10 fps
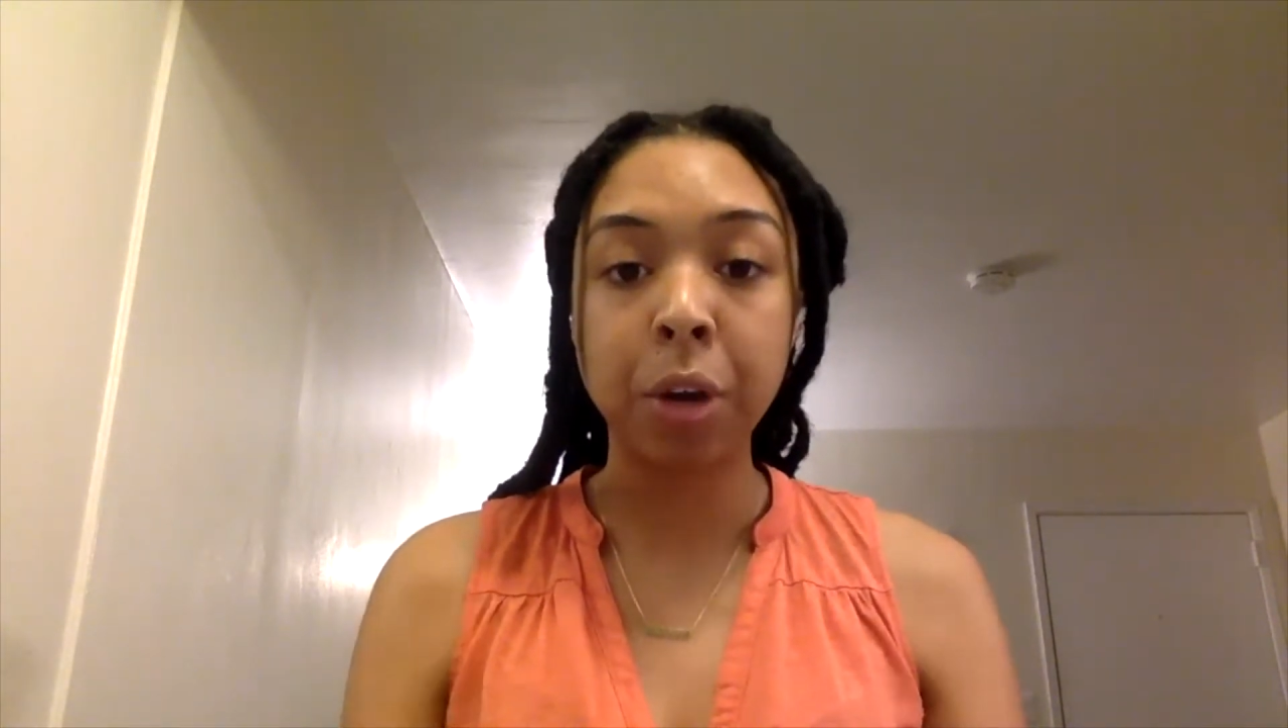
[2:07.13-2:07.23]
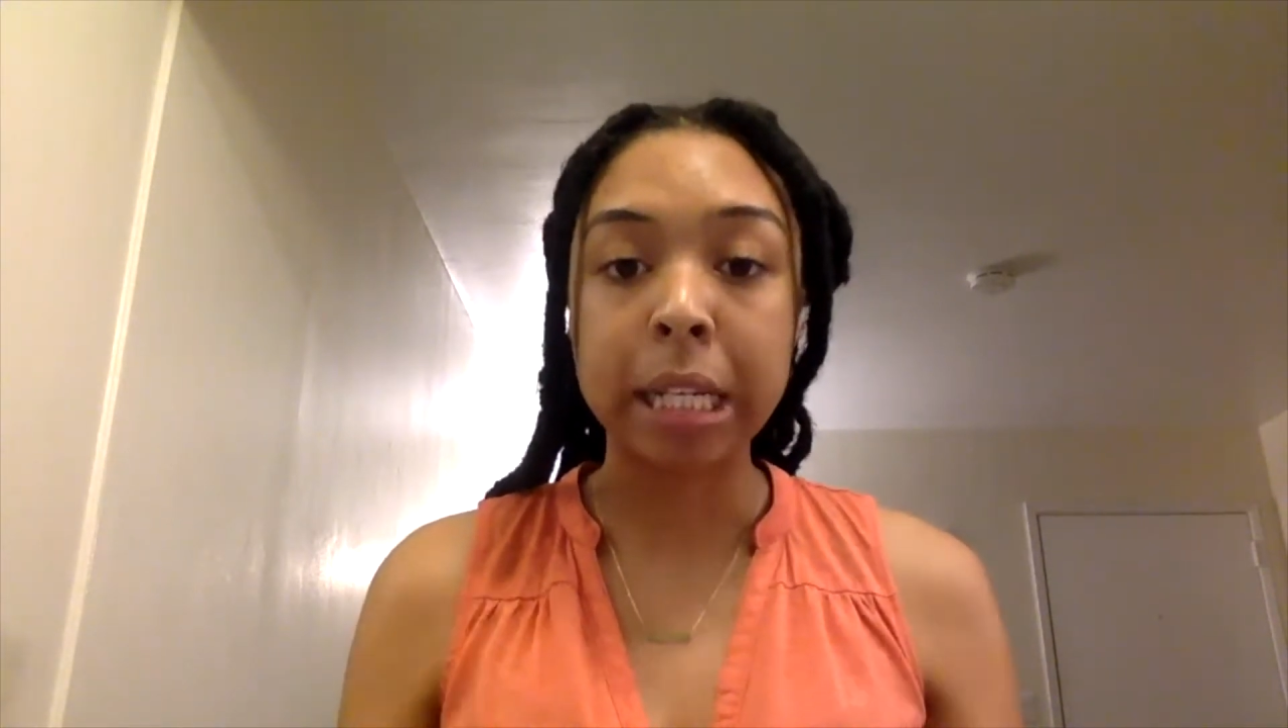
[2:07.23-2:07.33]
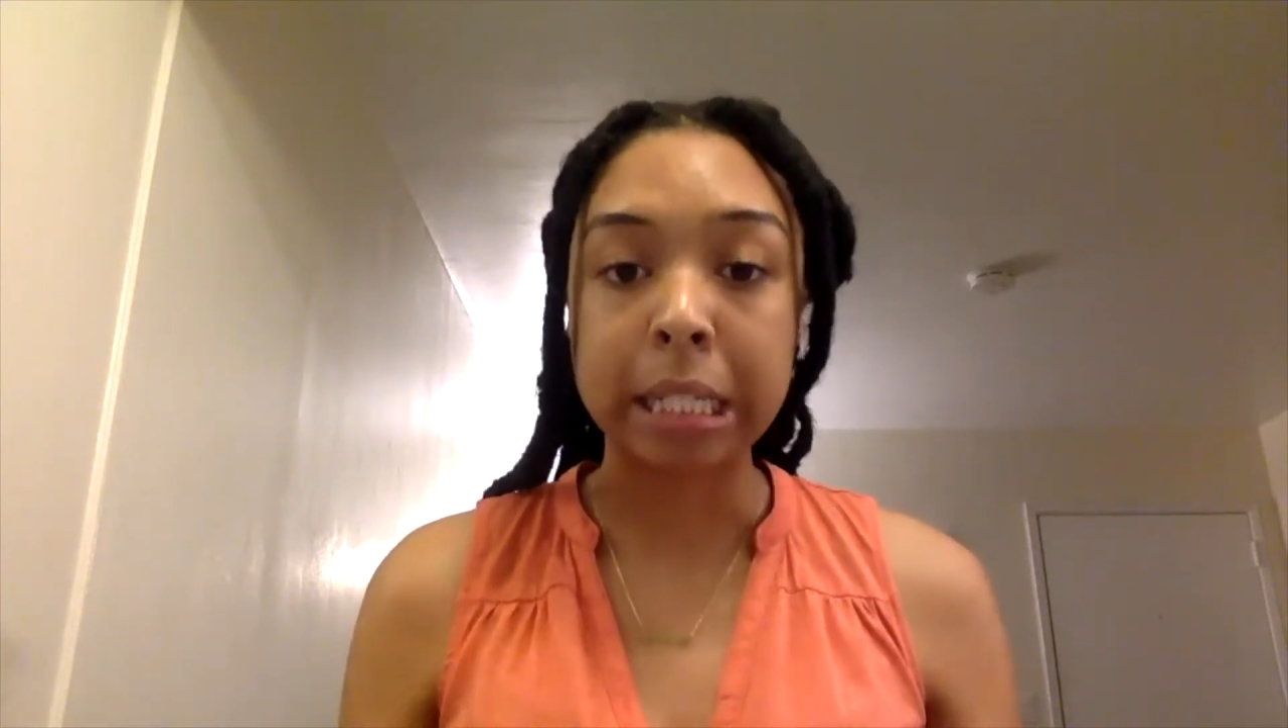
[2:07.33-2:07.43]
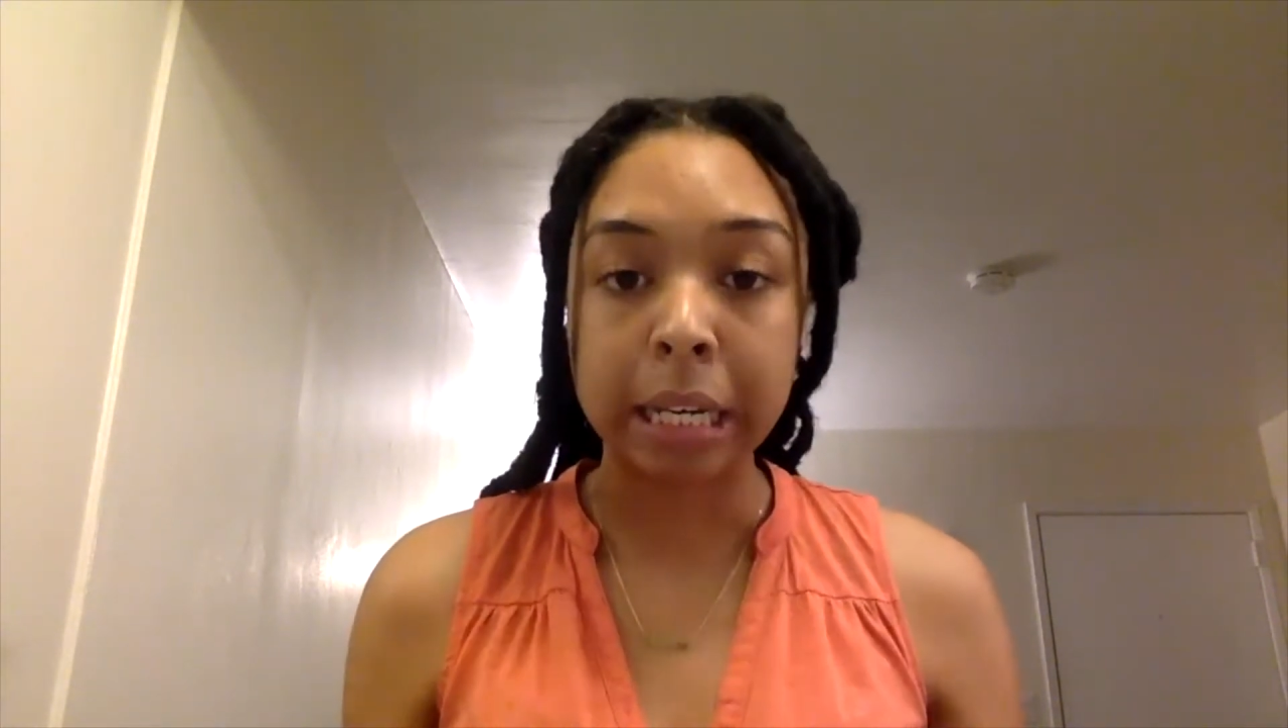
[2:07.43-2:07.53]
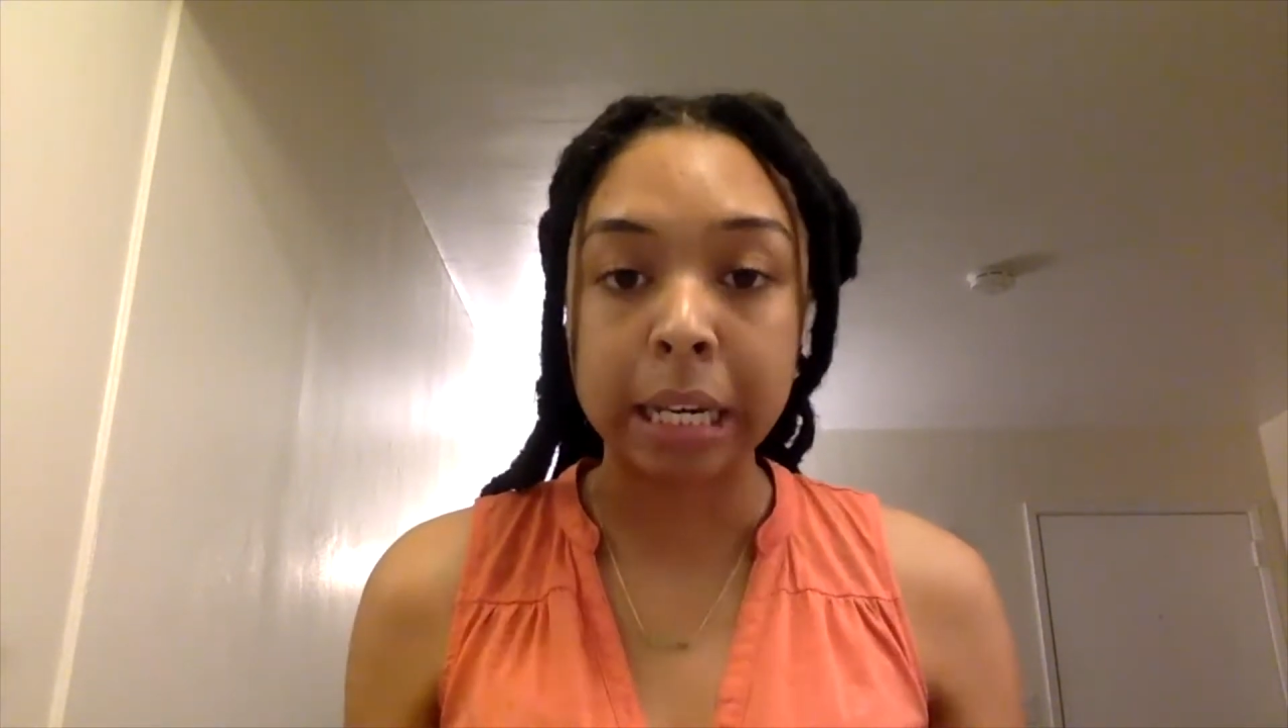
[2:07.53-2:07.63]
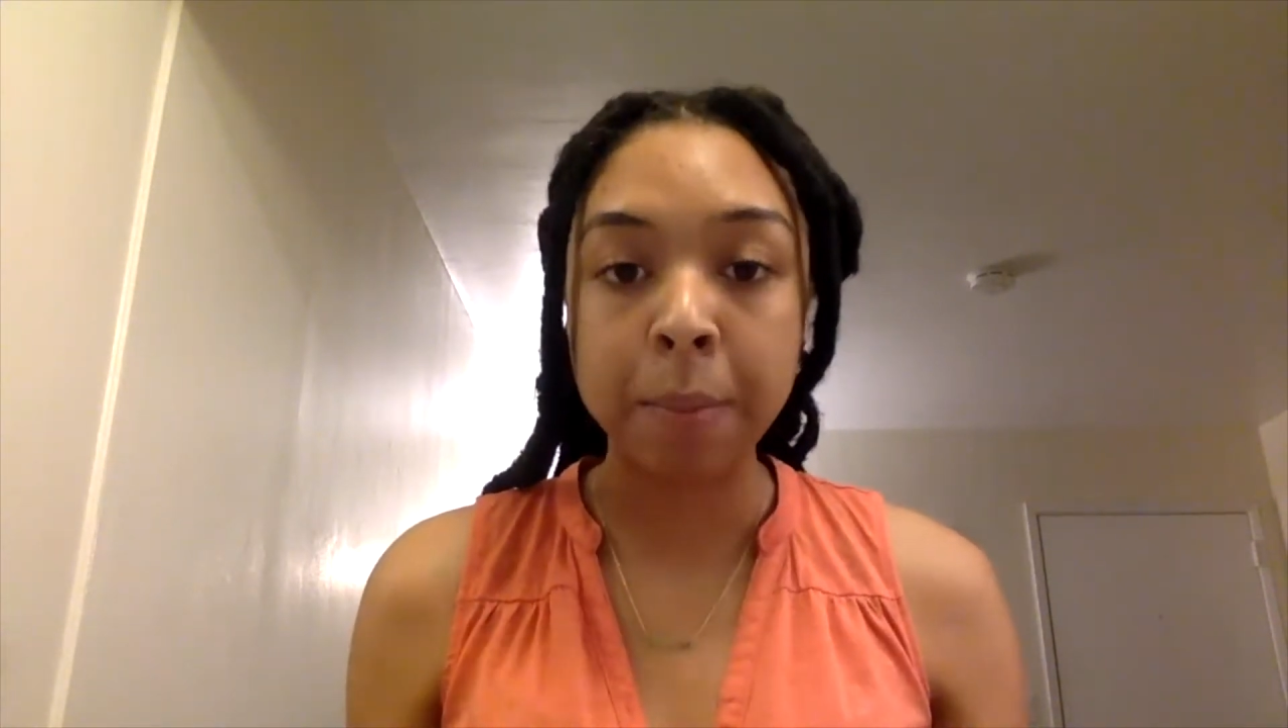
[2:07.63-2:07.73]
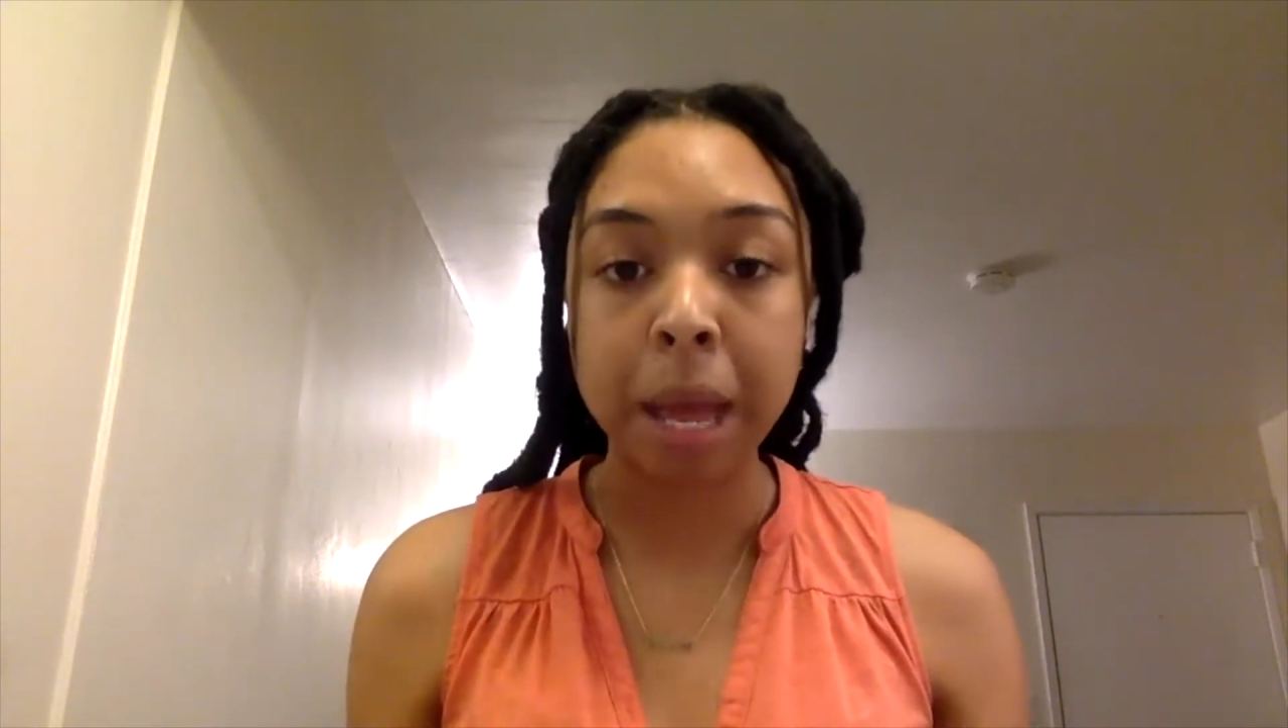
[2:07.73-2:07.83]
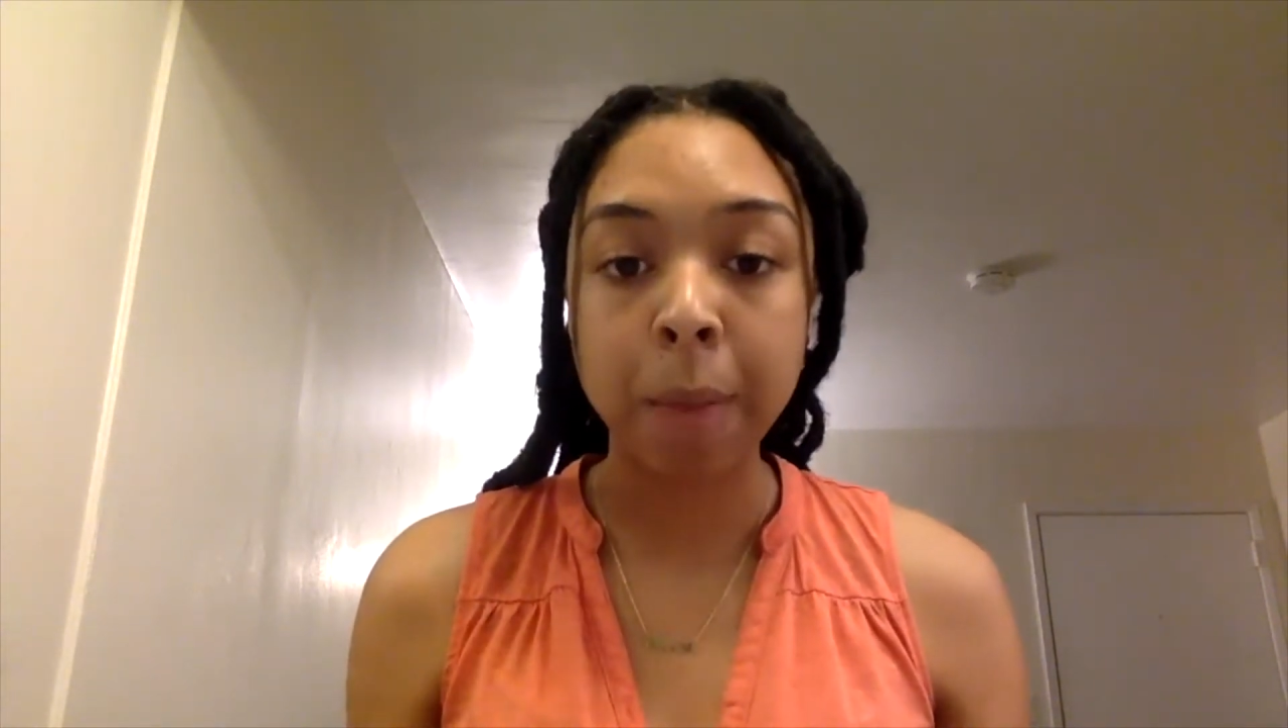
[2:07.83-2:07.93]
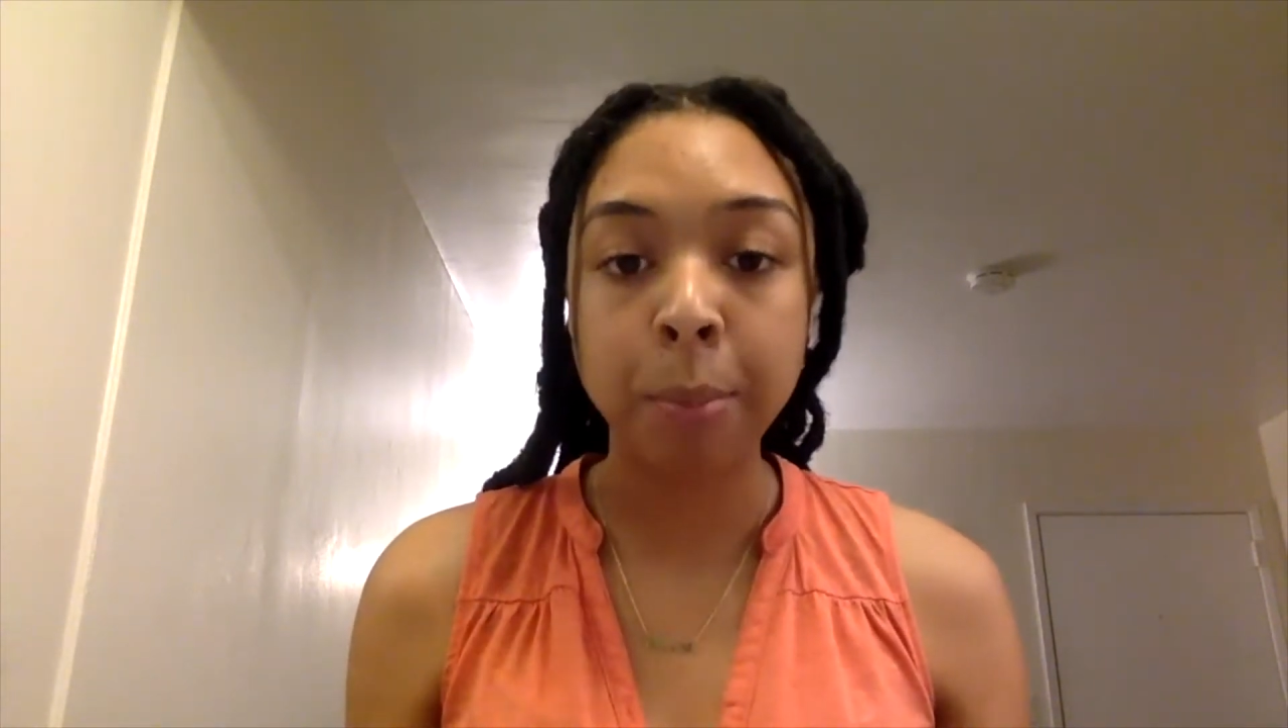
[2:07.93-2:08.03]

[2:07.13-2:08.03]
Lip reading: identity map,